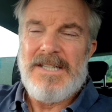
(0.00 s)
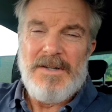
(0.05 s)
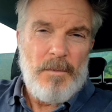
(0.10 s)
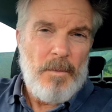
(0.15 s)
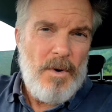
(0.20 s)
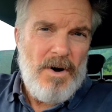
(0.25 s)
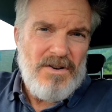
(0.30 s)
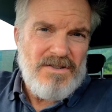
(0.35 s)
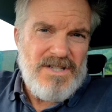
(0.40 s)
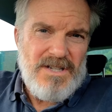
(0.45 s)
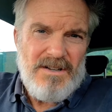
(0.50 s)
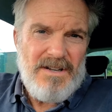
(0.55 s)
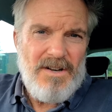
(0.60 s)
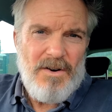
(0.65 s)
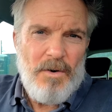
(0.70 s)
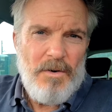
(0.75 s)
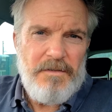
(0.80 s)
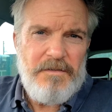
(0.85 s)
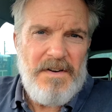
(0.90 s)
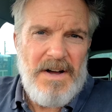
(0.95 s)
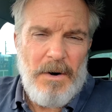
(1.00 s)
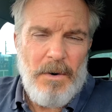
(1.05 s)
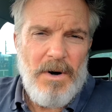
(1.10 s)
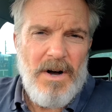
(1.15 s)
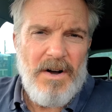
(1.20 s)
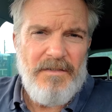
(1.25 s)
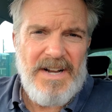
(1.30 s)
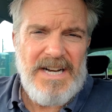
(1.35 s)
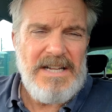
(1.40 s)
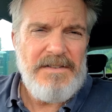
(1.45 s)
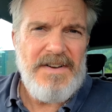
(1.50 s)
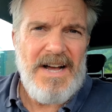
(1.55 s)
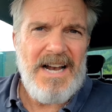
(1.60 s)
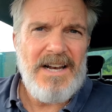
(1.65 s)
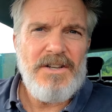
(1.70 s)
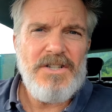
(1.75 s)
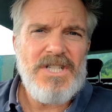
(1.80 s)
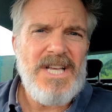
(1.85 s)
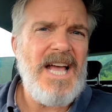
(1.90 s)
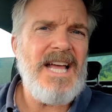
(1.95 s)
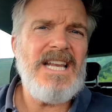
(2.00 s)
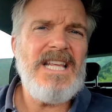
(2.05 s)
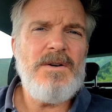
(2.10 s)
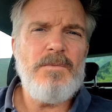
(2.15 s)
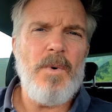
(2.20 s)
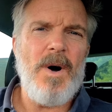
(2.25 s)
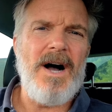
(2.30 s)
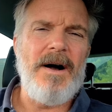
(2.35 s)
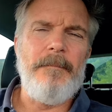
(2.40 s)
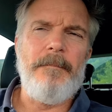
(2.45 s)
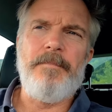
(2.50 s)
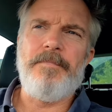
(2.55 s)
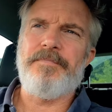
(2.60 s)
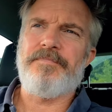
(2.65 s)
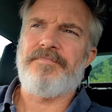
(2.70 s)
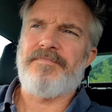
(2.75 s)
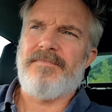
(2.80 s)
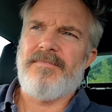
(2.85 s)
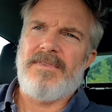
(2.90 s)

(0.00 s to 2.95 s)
was or felt of any value to anyone.